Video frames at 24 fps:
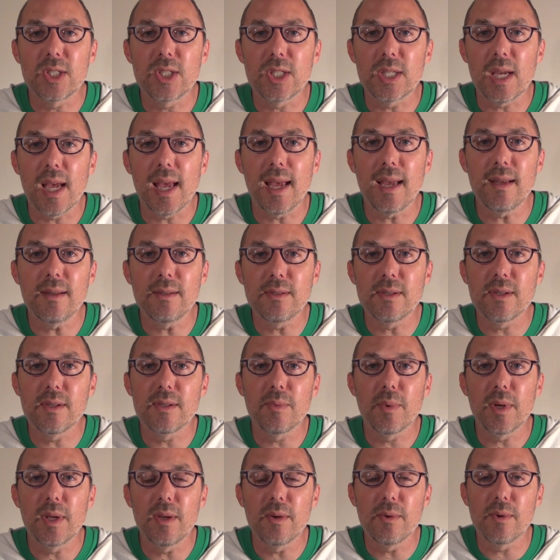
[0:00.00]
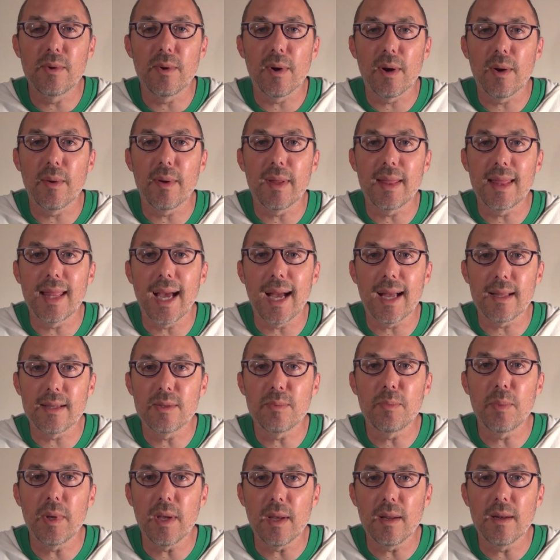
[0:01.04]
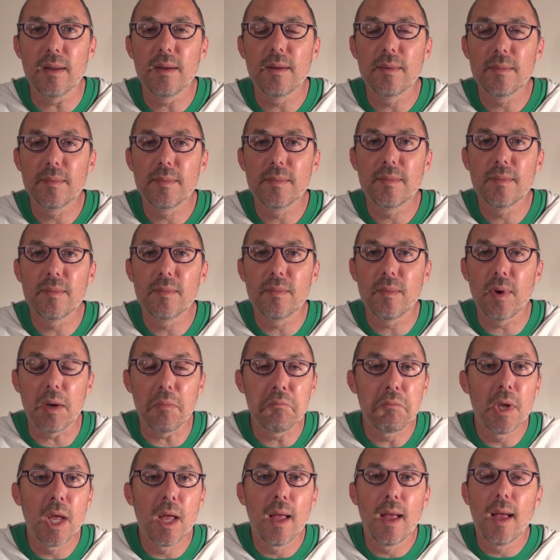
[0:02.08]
changes when you grow at that speed, right?